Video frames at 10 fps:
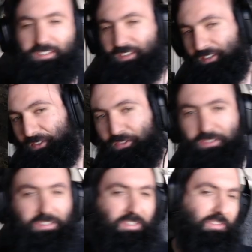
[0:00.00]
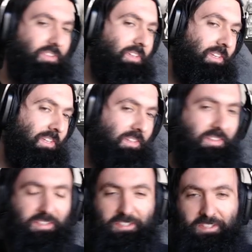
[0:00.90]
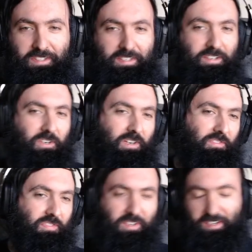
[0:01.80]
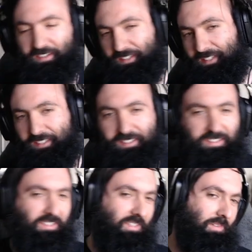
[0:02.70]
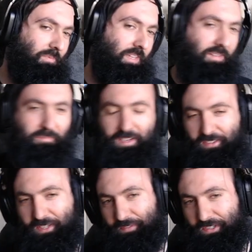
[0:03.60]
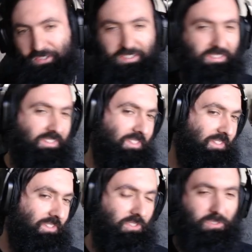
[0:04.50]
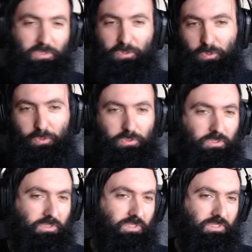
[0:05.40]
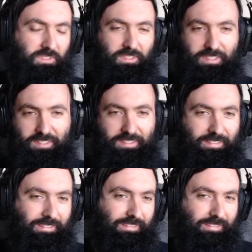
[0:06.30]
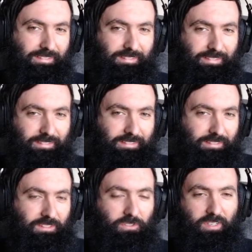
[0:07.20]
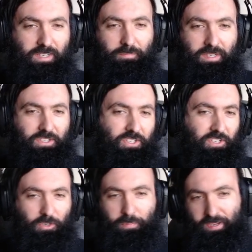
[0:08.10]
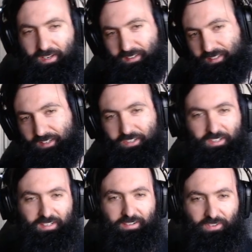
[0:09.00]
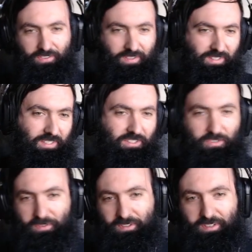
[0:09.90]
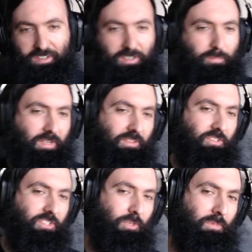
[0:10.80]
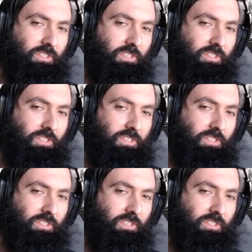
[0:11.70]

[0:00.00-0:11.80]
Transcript: hardcore death. This is a hard fight. Um, in melee mode, you you gotta make sure you're paying attention to everything, and it's really hard to pay. There's so much